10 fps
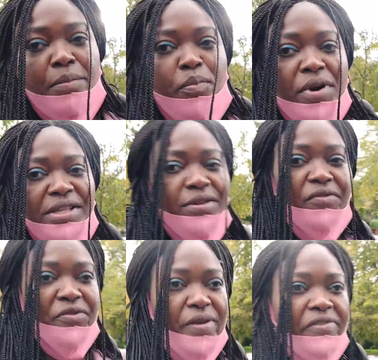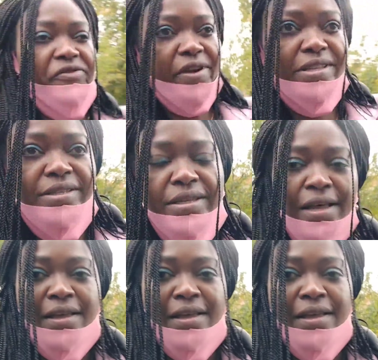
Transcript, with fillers: a point of reference.